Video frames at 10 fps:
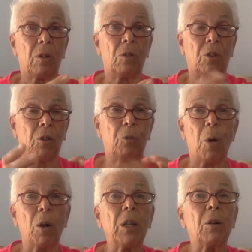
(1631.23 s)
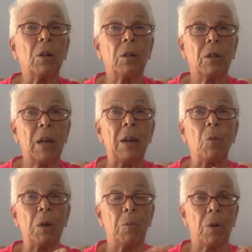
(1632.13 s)
a small little
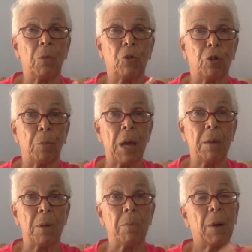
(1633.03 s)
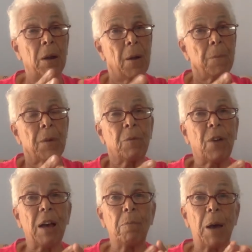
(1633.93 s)
8-week premature baby, but a
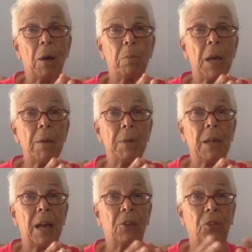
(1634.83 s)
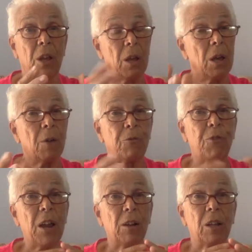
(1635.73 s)
5-pound baby has a
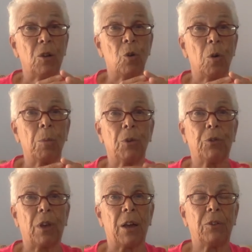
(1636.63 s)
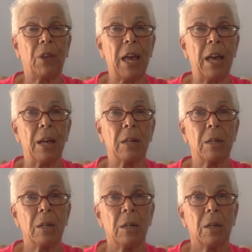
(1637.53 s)
fairly normal size head.
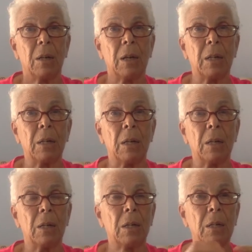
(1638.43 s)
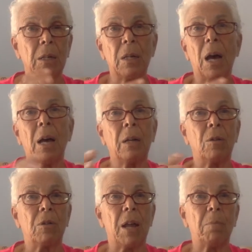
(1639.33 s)
And a 9
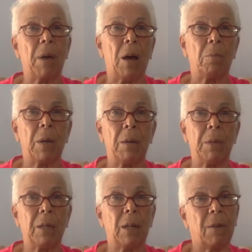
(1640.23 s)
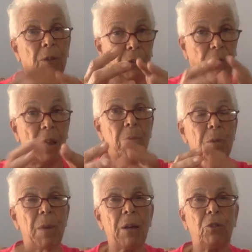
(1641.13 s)
or 10 pound baby can have the same
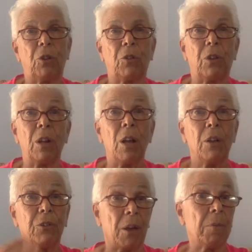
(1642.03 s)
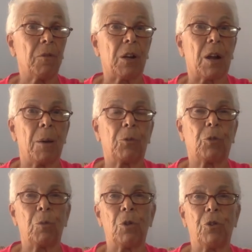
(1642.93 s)
dimensions. And some of it comes
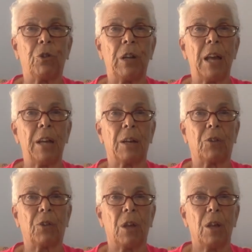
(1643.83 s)
from your genetics.